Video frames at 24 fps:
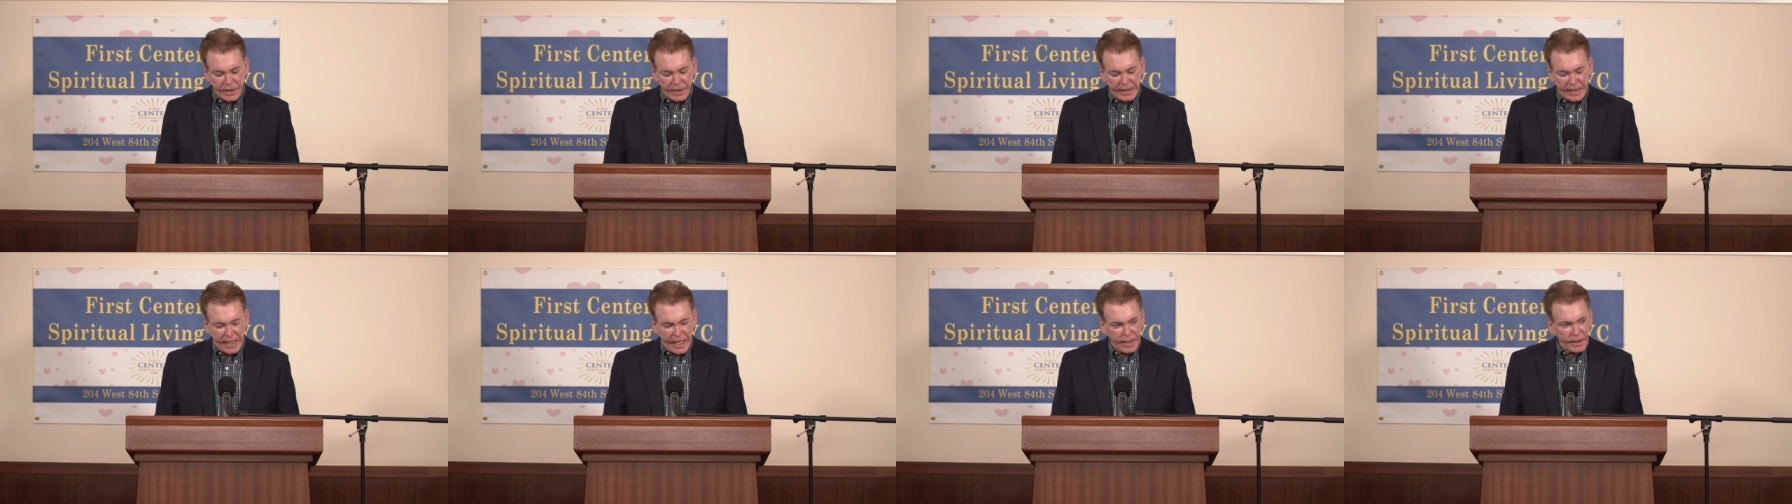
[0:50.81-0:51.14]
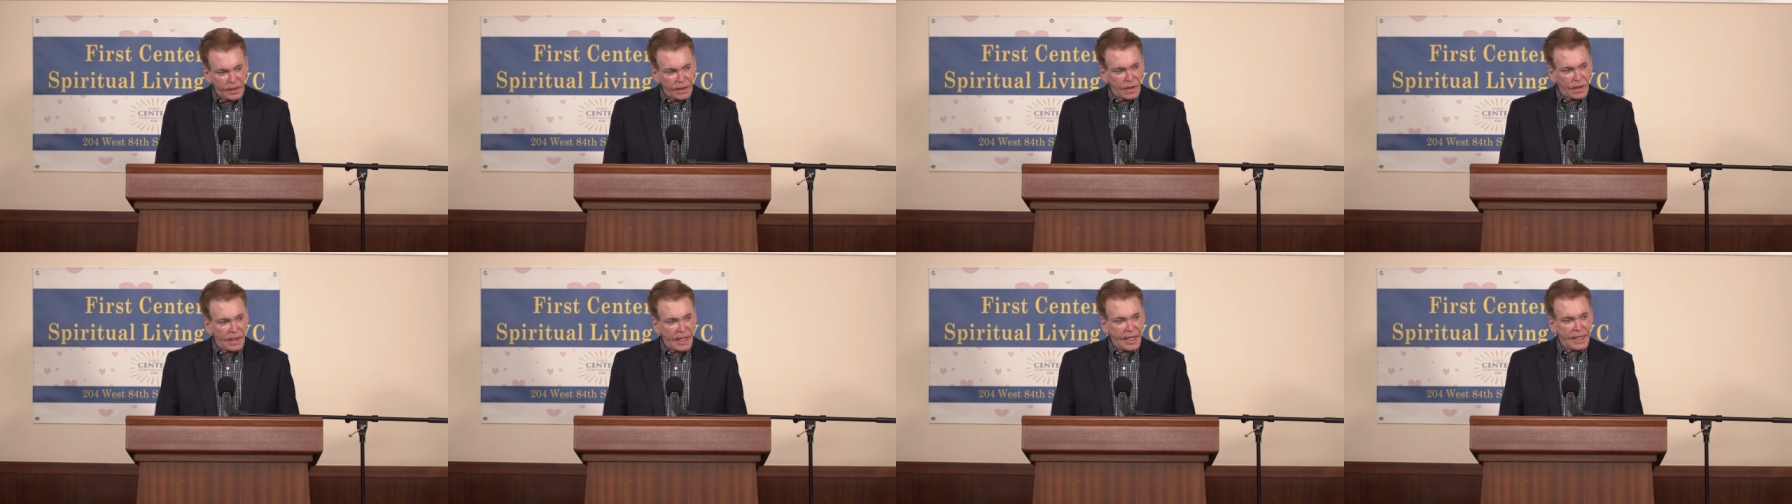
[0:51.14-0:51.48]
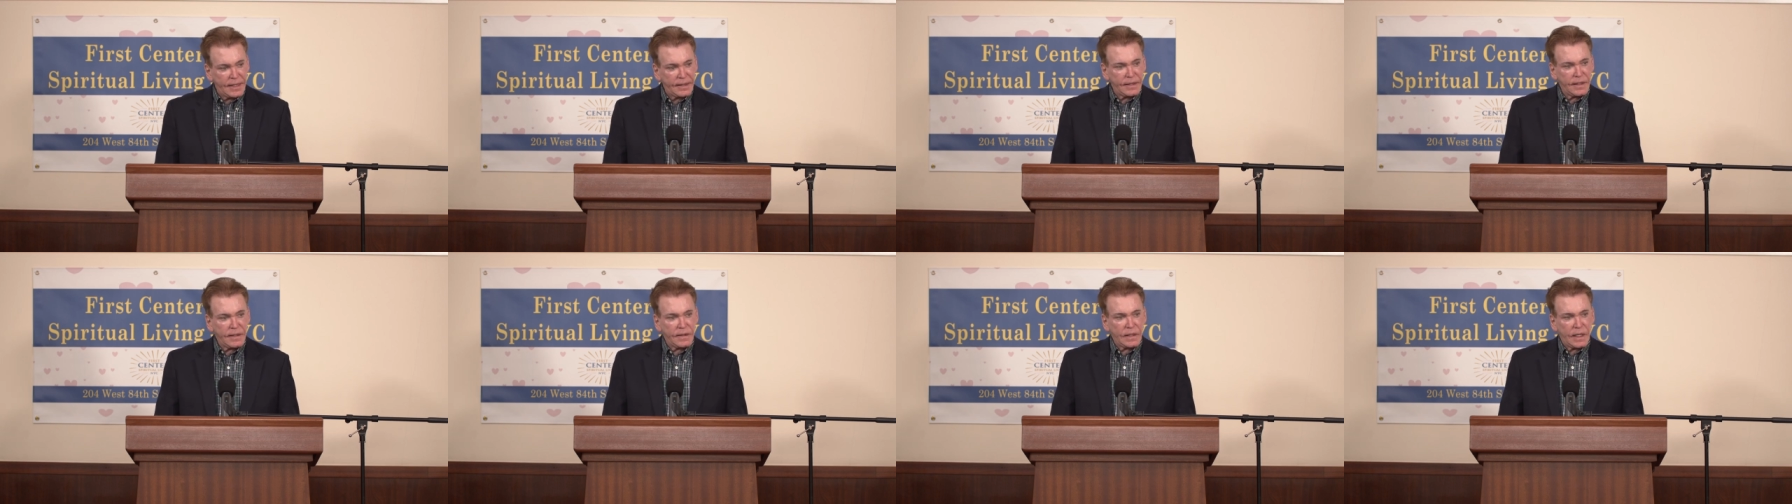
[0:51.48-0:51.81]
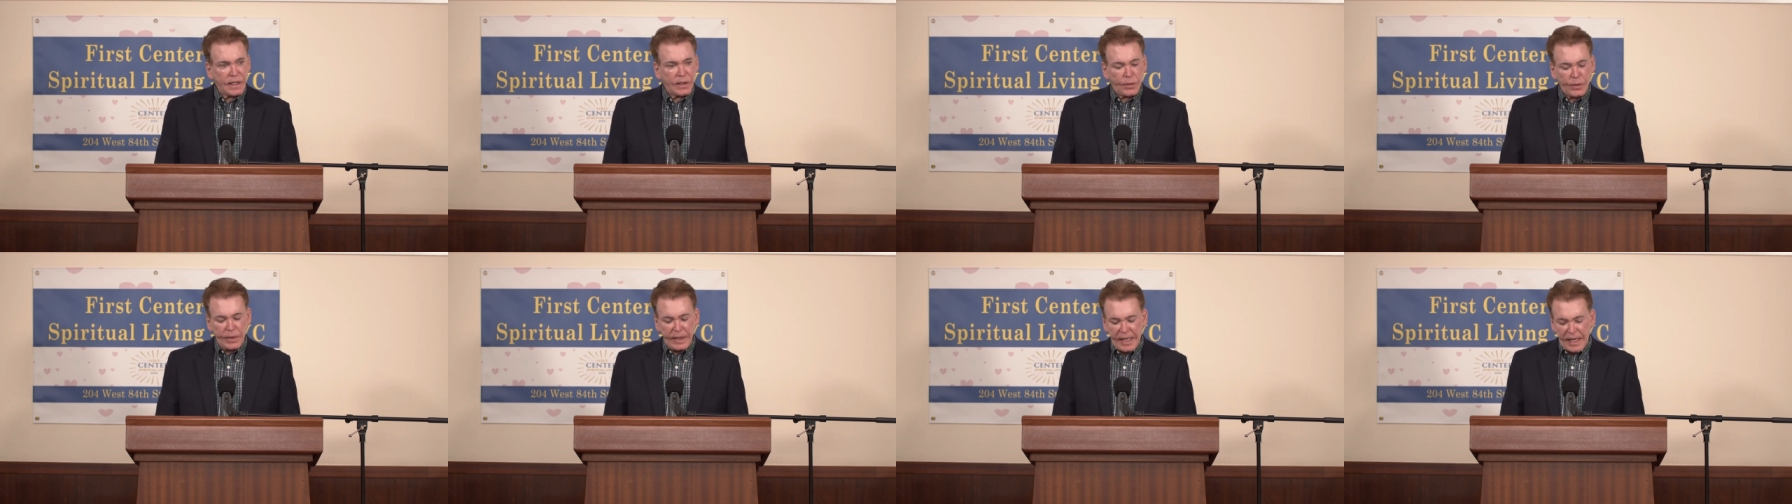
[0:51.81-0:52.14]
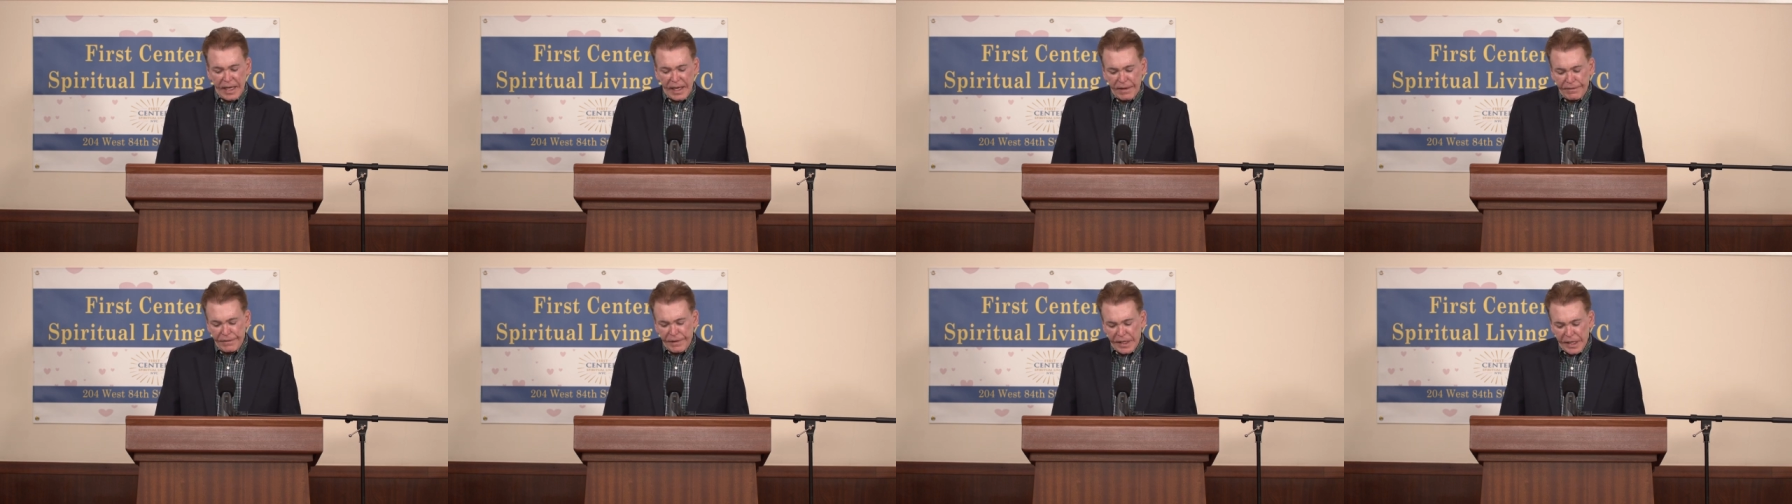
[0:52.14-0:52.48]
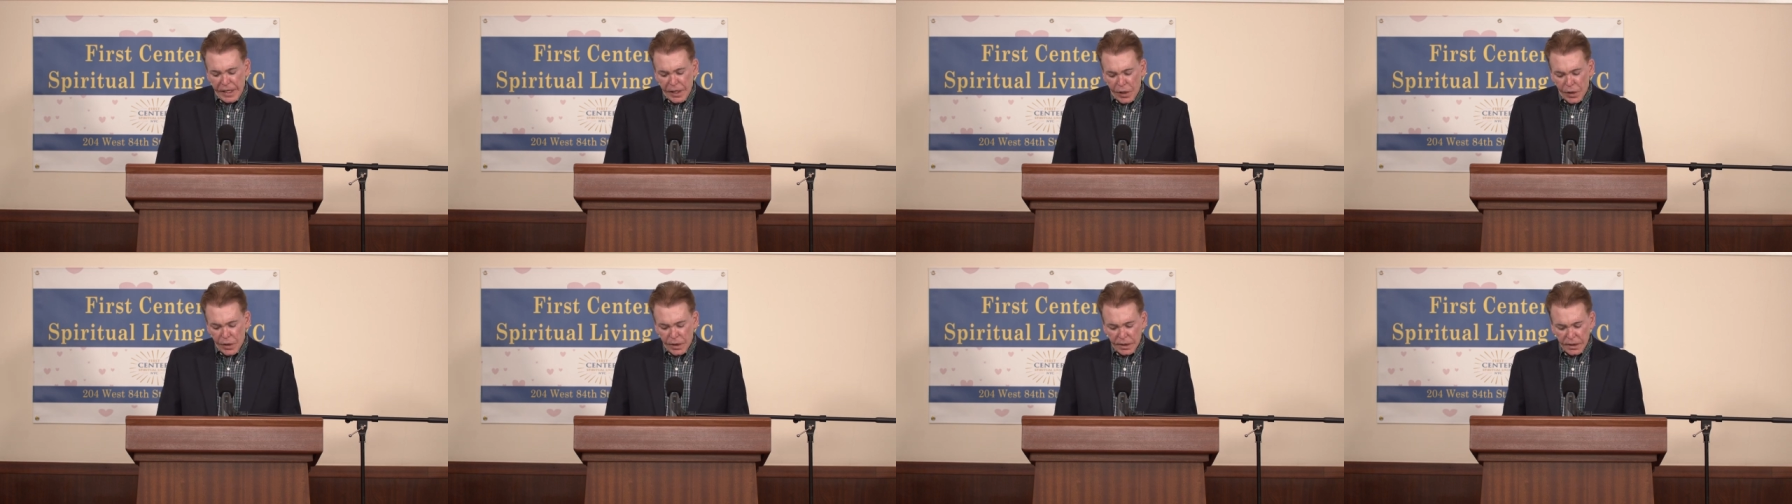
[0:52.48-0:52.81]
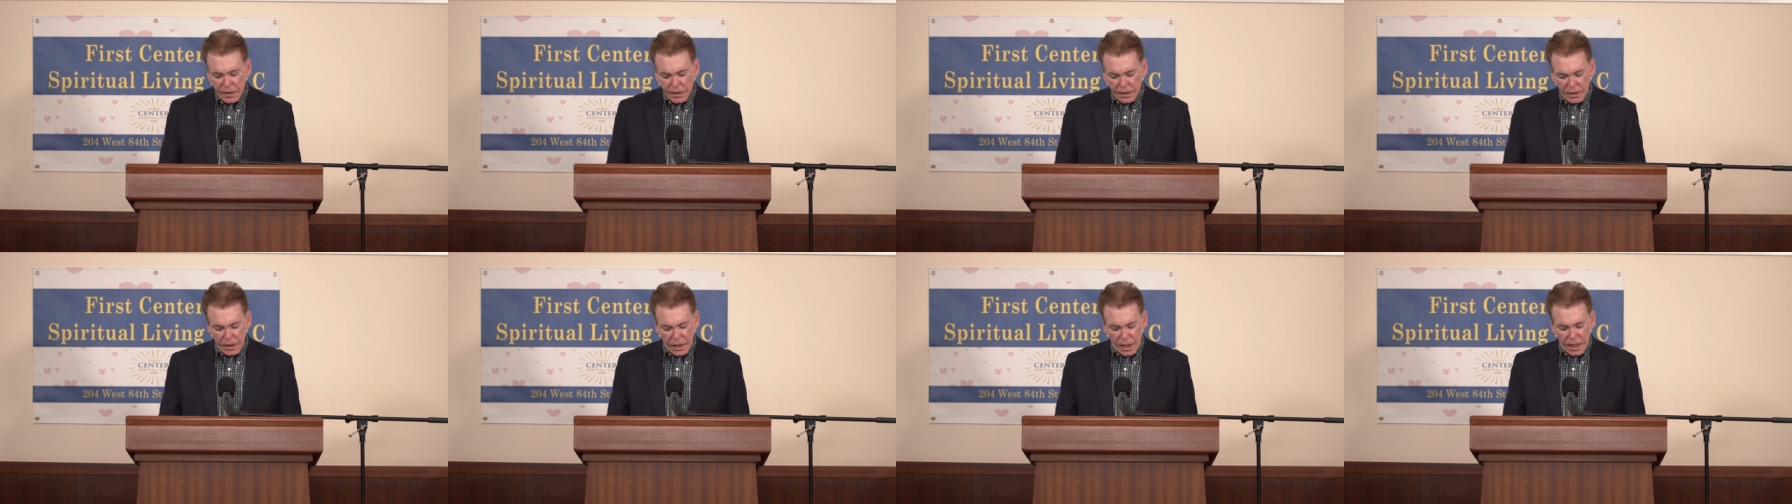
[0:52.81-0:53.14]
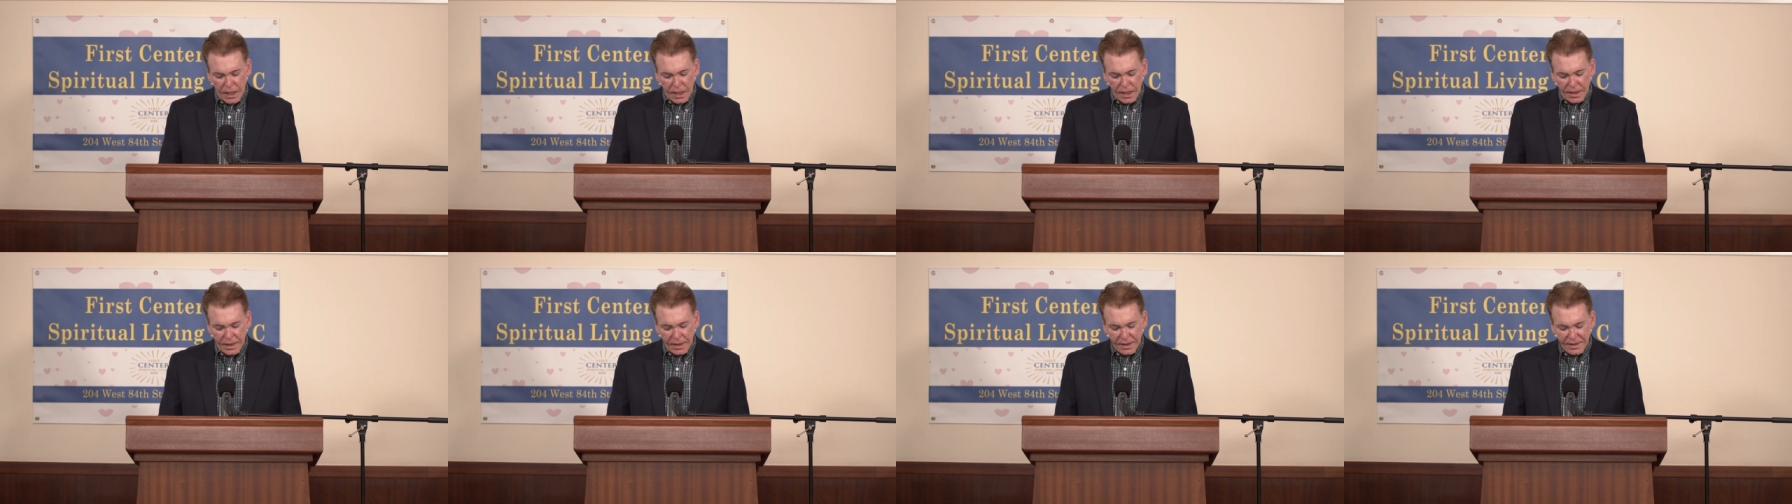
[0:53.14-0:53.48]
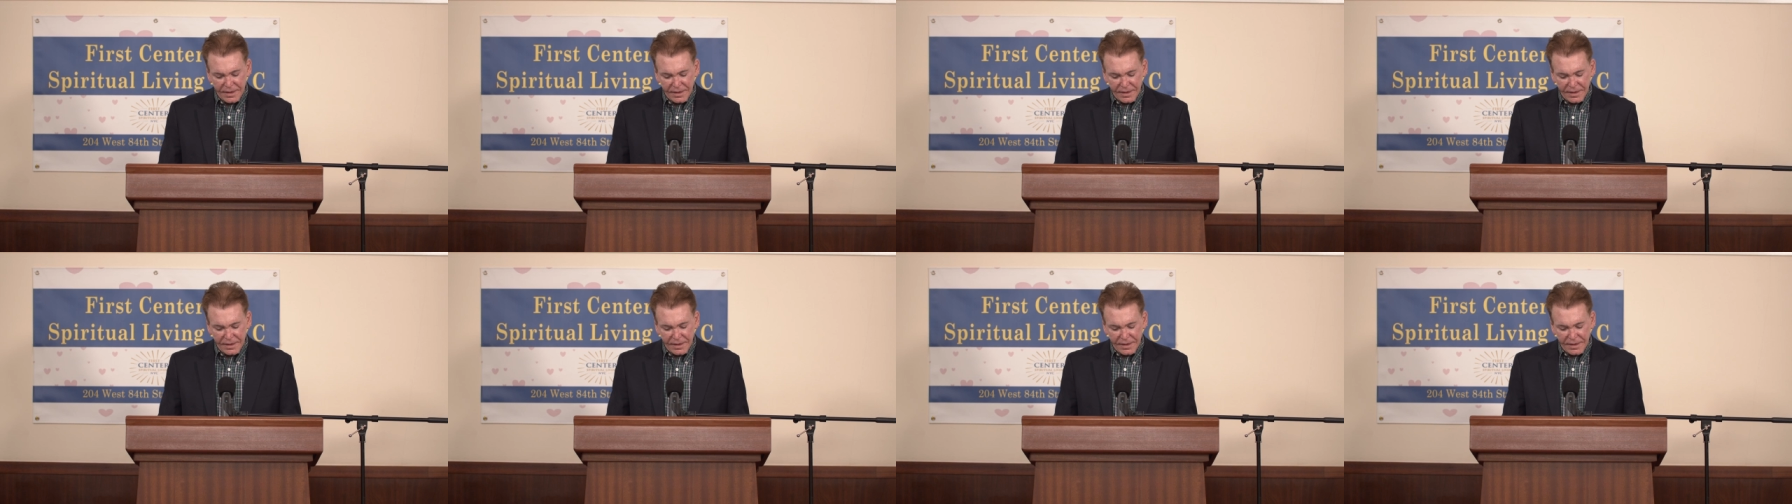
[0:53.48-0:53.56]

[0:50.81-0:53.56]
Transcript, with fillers: sat in classes like we have here and uh,